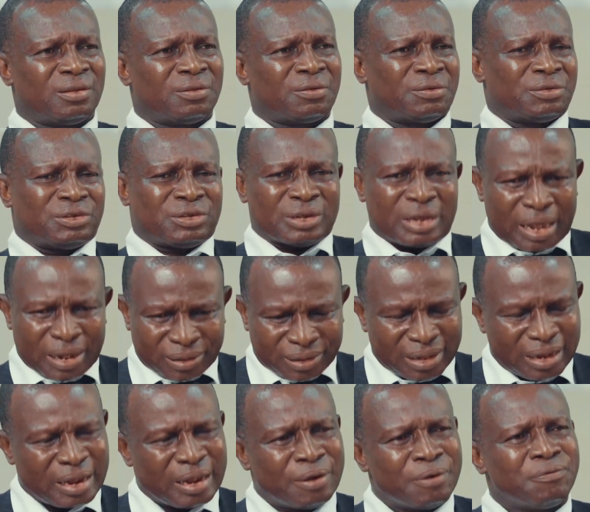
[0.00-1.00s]
until I
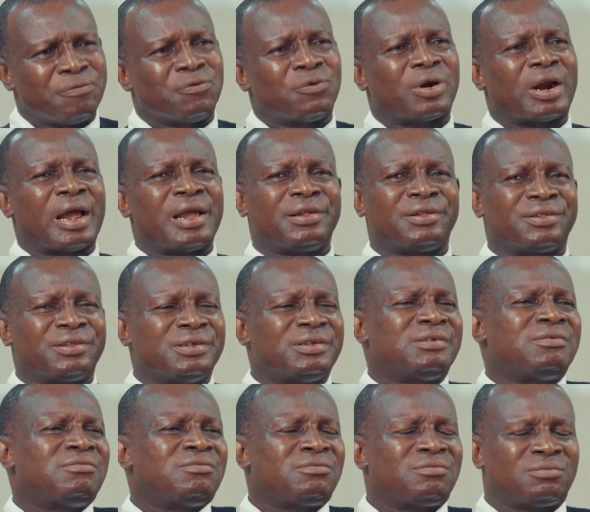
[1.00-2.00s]
start even
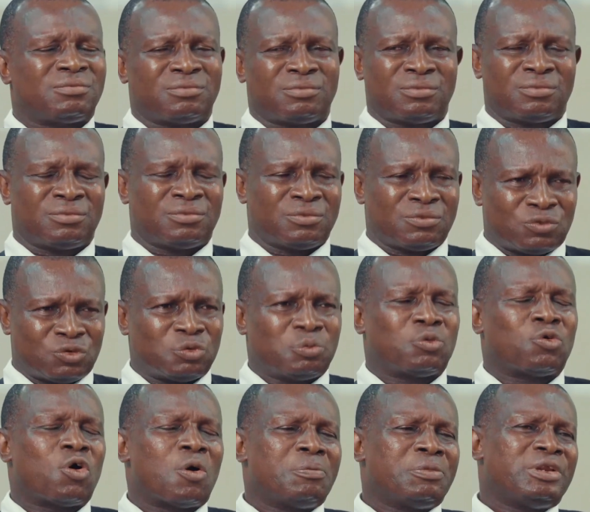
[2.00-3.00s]
rising to
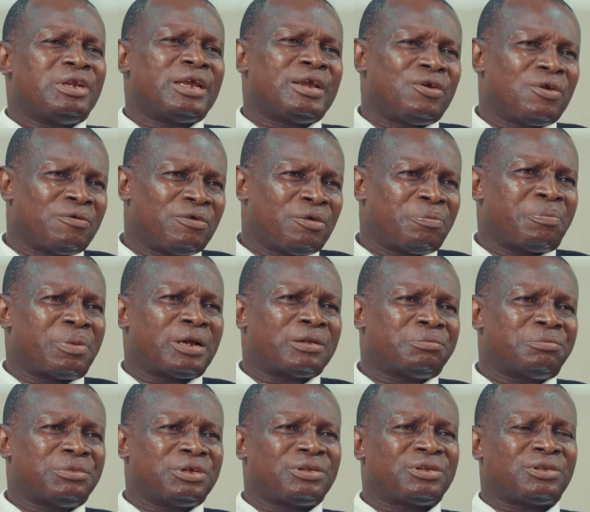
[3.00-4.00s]
become the head of
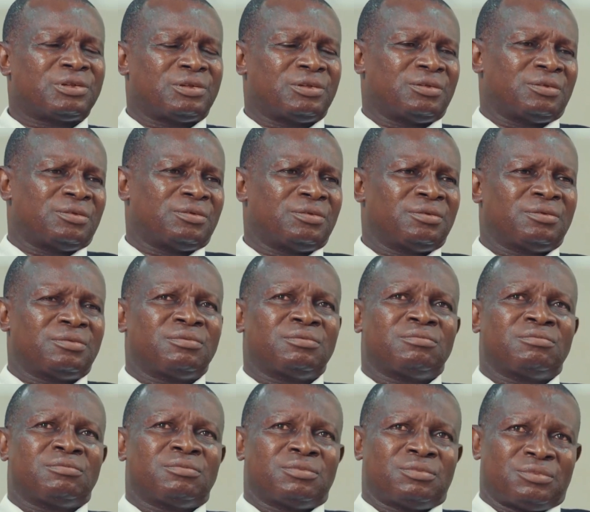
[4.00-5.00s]
departments
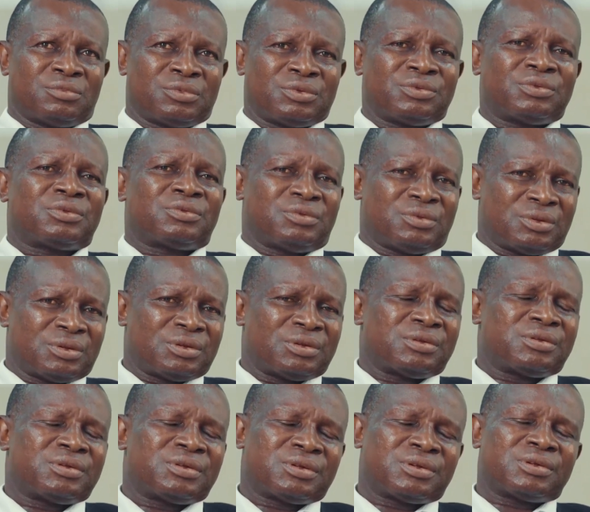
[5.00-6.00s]

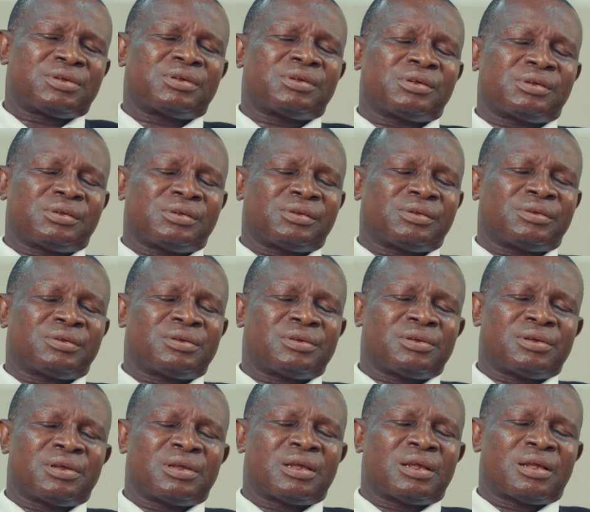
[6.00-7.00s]
in
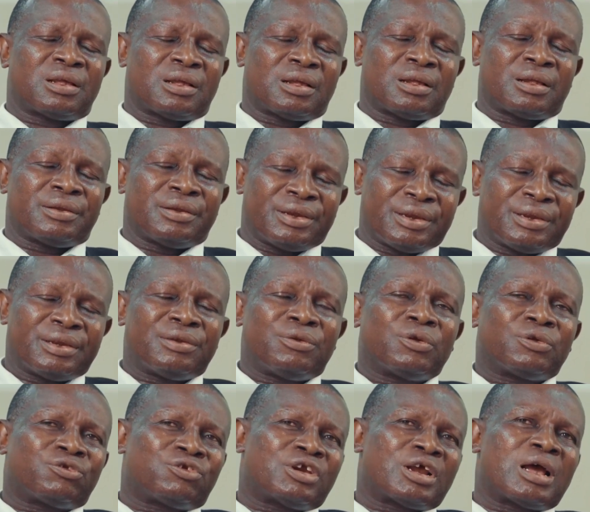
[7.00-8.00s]
the
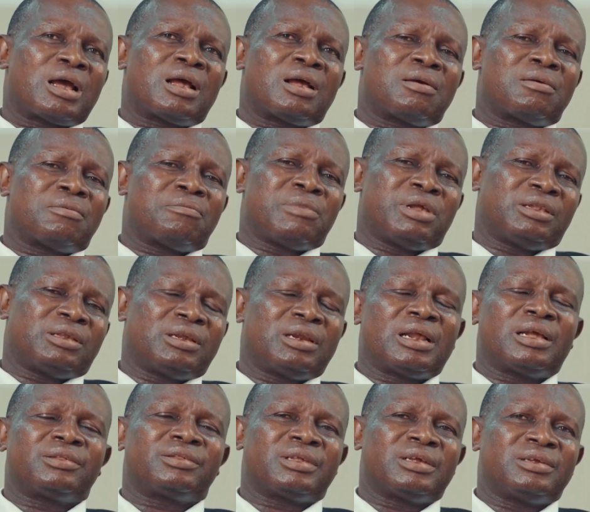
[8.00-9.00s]
Industrial
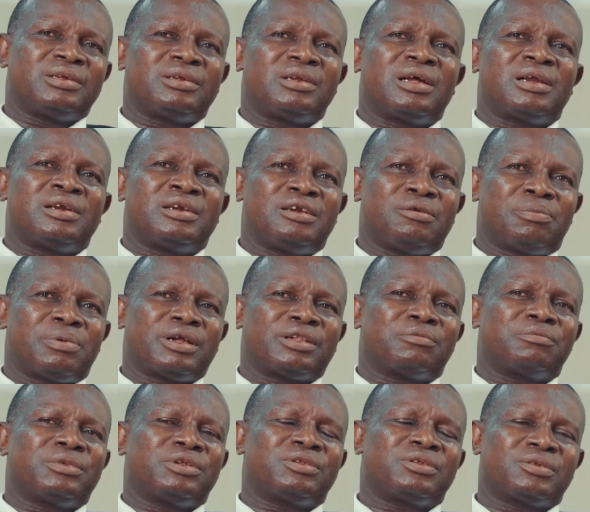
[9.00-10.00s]
Maintenance Engineering
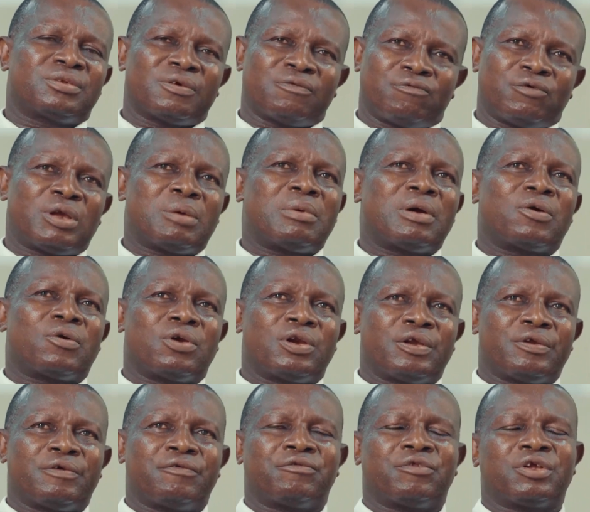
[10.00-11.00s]
Department of Yaba
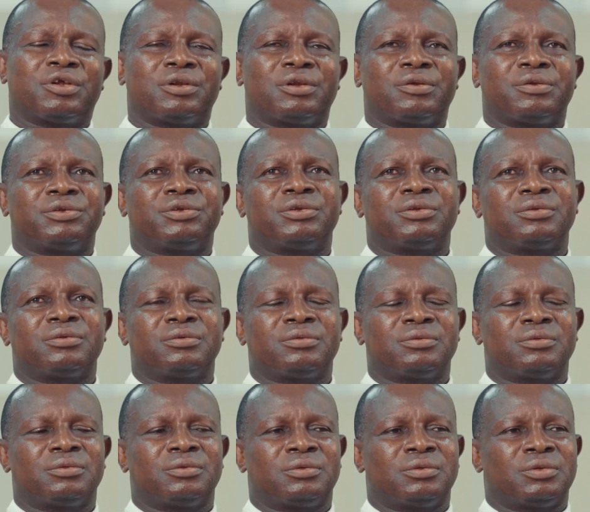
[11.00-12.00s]
College of Technology.
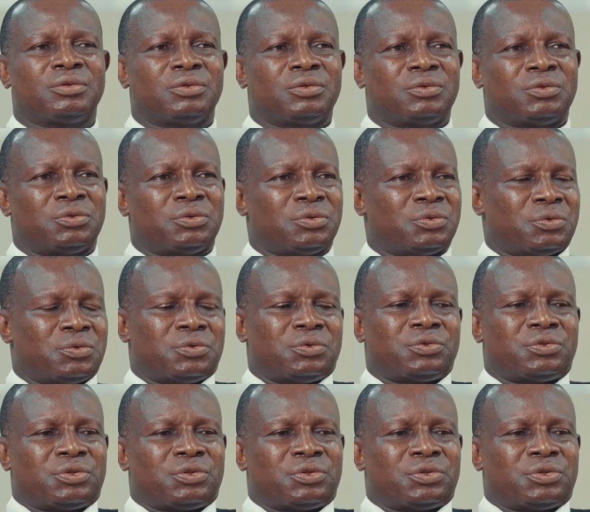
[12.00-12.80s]
So